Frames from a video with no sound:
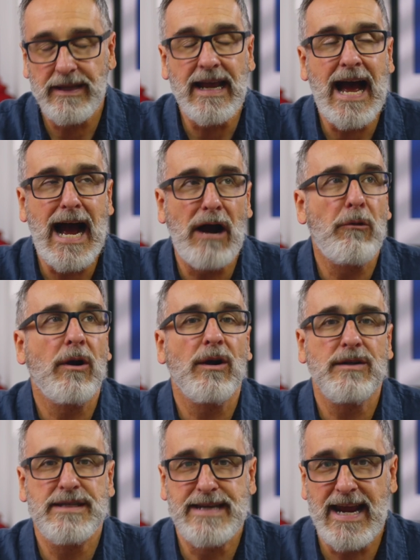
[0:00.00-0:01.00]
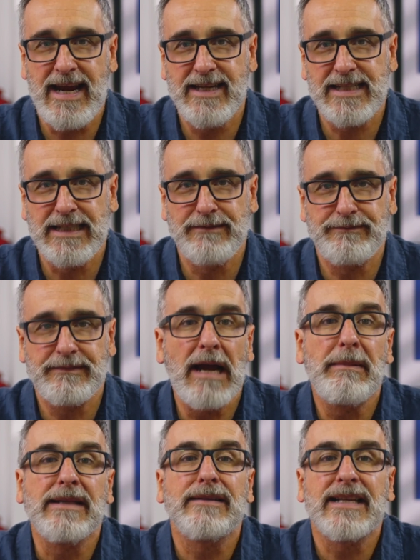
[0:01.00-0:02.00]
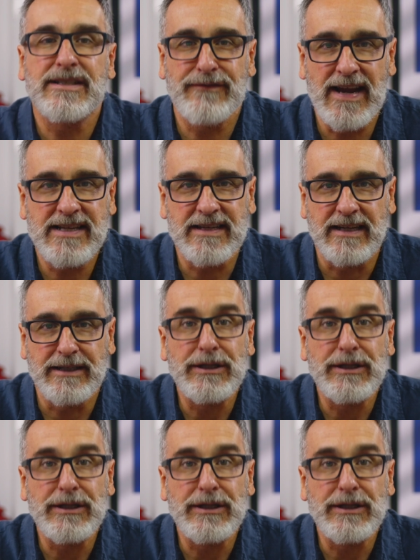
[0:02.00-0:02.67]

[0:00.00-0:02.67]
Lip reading: The hours, days, and let's face it,